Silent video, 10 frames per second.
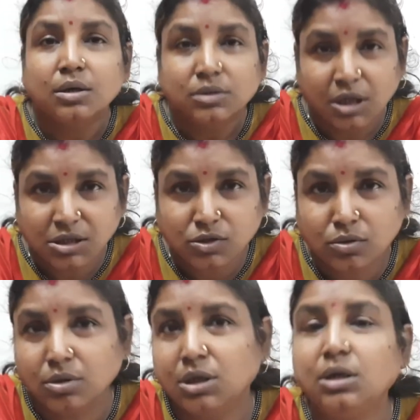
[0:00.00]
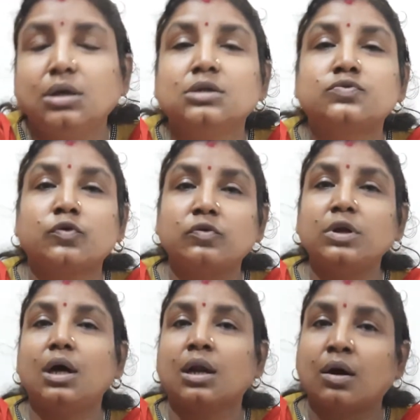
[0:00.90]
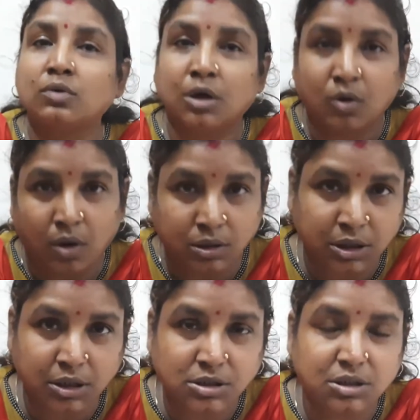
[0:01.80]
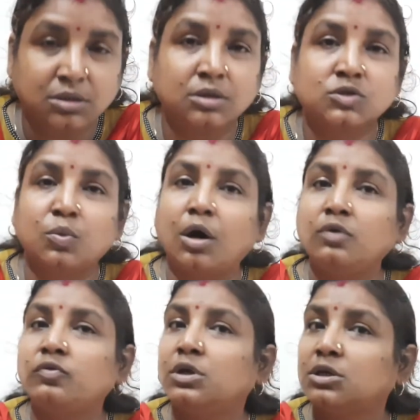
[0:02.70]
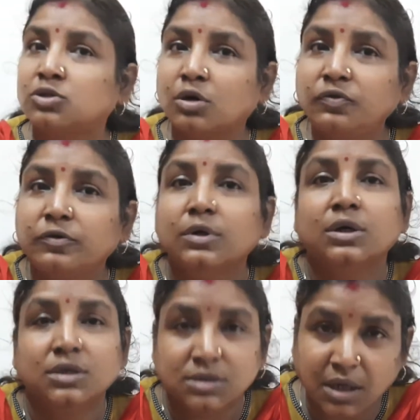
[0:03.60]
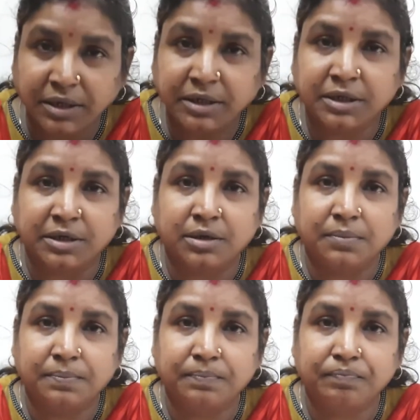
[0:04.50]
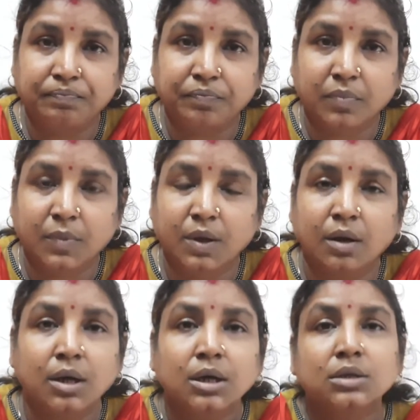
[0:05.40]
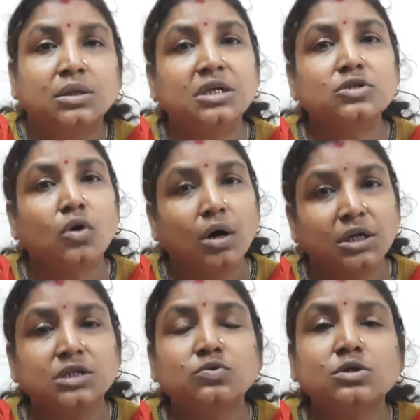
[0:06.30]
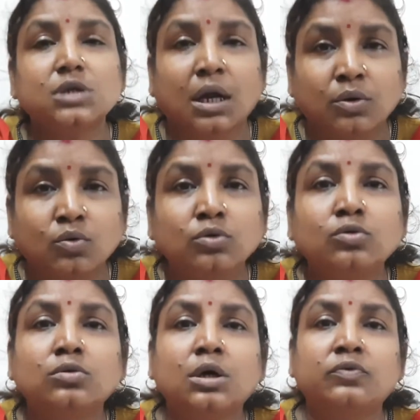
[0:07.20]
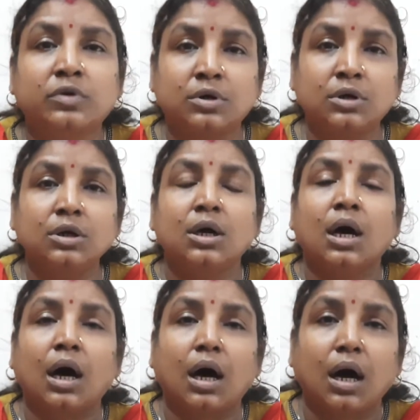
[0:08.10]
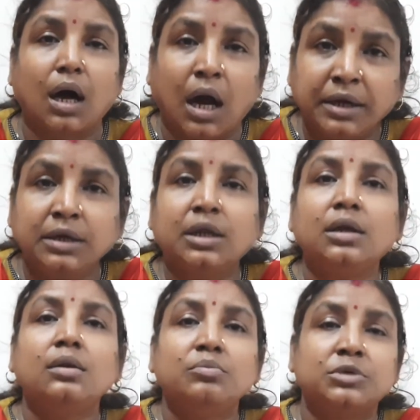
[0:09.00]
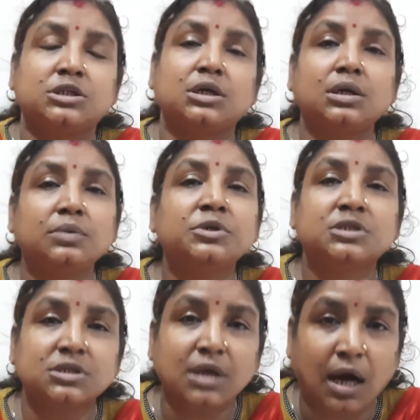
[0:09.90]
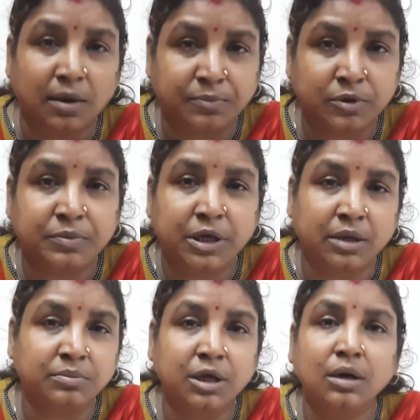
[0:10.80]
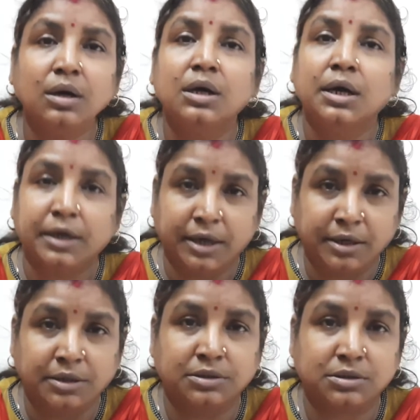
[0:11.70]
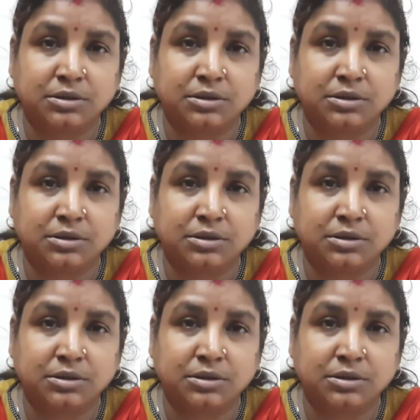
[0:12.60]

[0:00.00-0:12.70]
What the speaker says: This story is woven around a cottage in a small village of Sunnydale. This cottage was unknown to the world until Mr. and Mrs. Harper became the tenants.